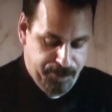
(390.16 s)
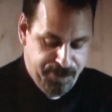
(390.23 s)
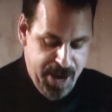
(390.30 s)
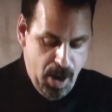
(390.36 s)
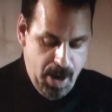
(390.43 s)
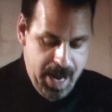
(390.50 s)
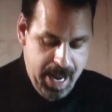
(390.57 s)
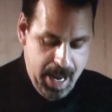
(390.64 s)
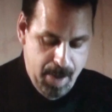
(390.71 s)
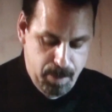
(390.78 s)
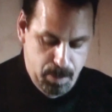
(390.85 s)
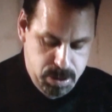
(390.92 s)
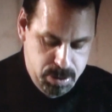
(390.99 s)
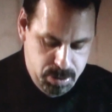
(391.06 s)
Fear
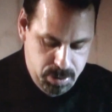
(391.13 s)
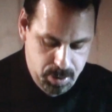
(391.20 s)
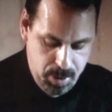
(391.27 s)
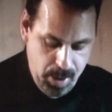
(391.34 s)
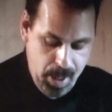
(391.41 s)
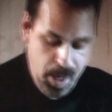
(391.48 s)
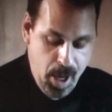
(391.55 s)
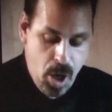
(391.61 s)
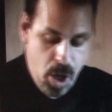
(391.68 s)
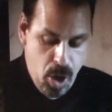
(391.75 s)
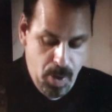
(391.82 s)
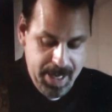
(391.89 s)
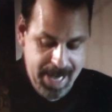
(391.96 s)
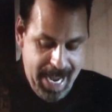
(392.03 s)
him
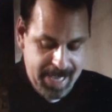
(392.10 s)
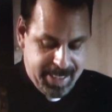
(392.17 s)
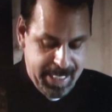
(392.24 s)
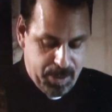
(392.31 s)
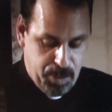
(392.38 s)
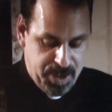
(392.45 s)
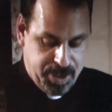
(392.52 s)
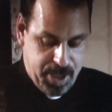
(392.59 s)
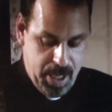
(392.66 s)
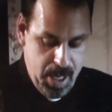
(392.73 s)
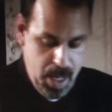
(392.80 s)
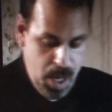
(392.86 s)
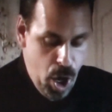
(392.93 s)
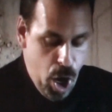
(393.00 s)
who in Isaac was
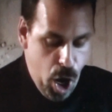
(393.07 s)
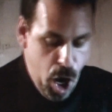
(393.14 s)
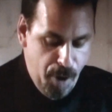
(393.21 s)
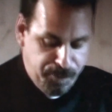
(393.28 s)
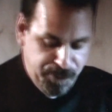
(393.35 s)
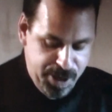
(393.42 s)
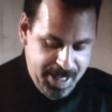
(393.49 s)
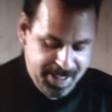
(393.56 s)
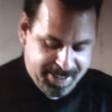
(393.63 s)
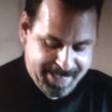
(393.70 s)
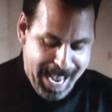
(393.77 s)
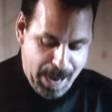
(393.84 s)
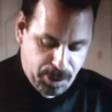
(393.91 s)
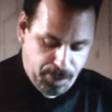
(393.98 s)
offered in
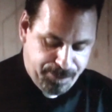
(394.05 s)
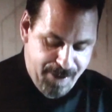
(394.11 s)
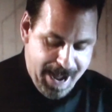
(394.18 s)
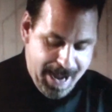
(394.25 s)
sacrifice.